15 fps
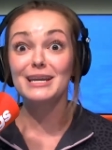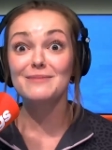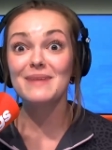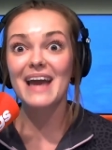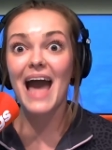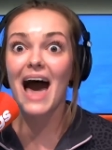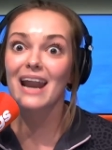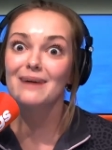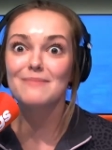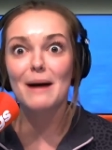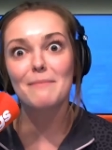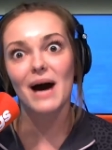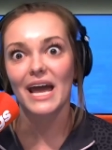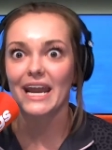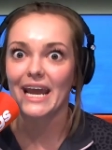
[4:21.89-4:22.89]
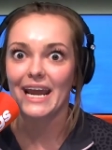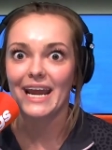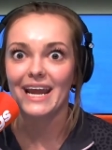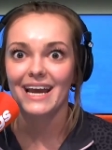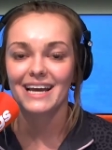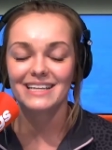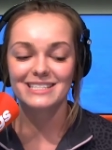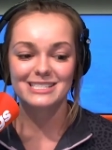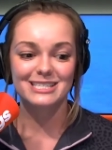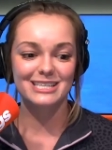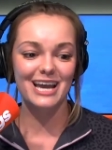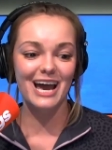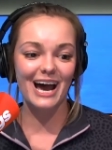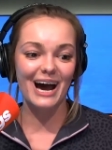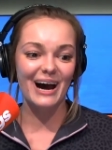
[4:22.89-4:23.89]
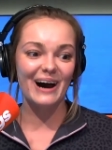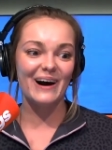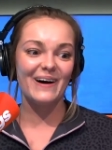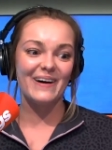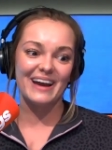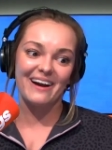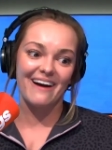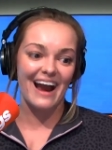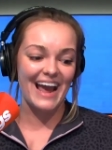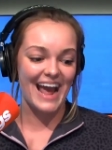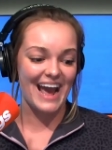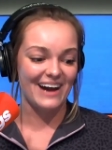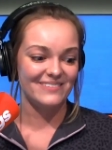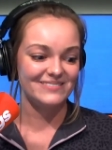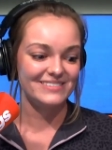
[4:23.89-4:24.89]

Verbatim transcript: me out of my money. So here I am.